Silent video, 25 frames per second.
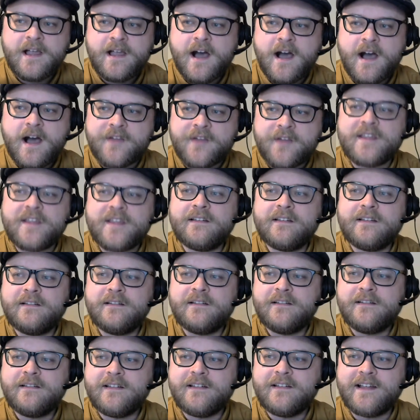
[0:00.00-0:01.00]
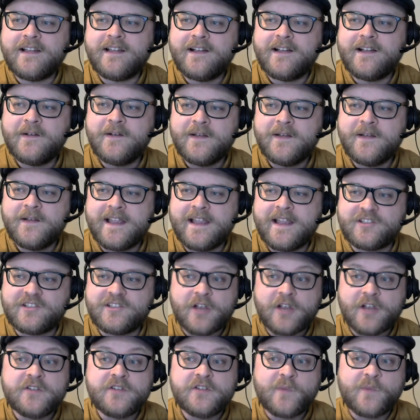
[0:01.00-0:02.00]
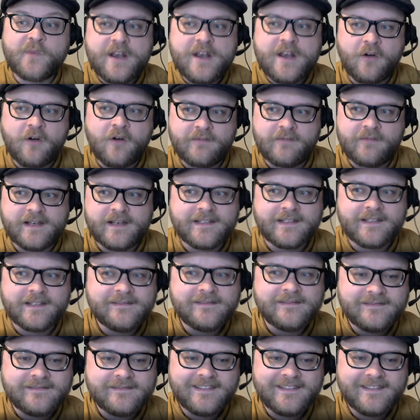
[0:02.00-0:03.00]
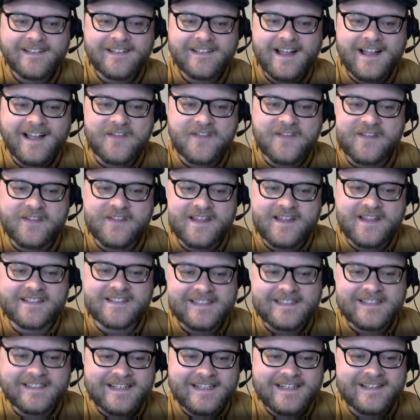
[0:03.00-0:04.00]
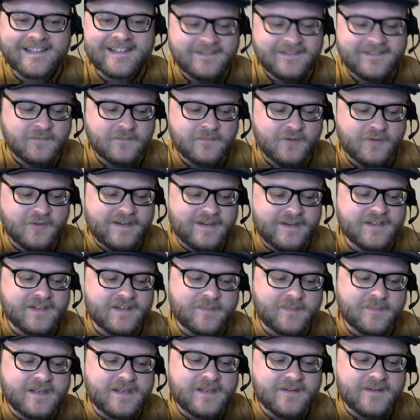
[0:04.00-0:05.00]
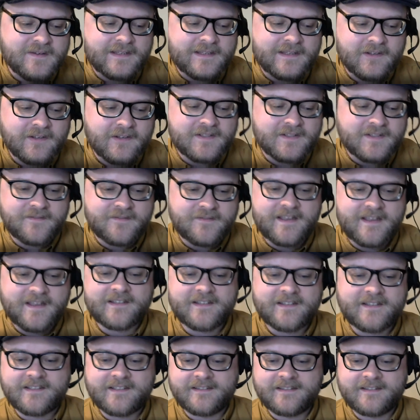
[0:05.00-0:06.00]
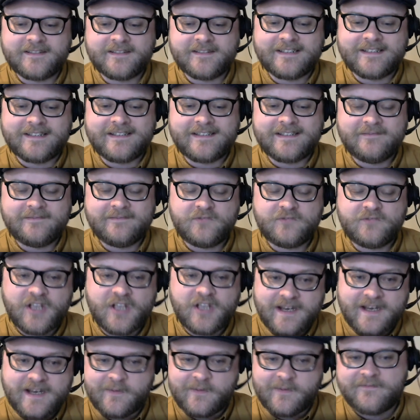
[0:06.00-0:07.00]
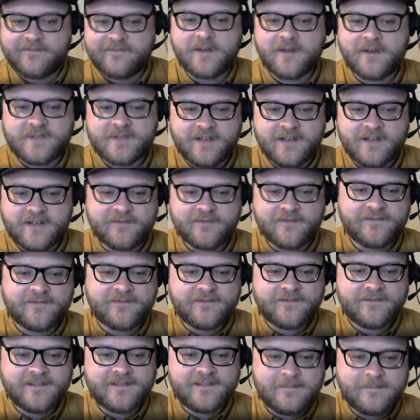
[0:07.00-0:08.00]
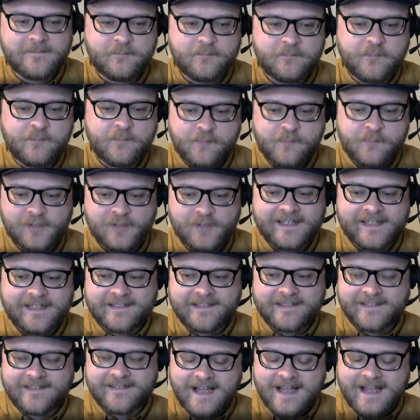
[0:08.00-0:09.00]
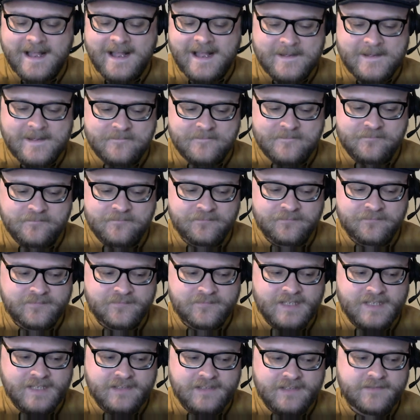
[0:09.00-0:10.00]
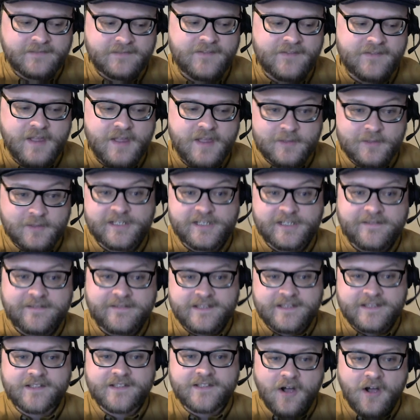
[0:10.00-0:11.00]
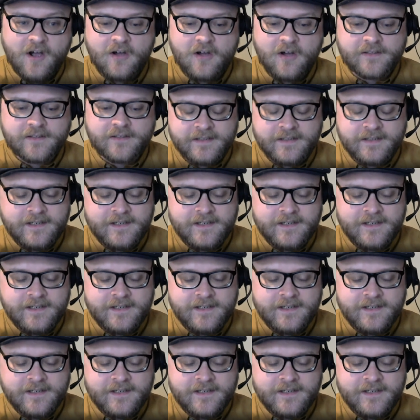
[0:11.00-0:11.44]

I think it's shown us we're not ready. I think that's clear. Grid has been doing lots of things like turning wind farms off, pulling um, thermal generators on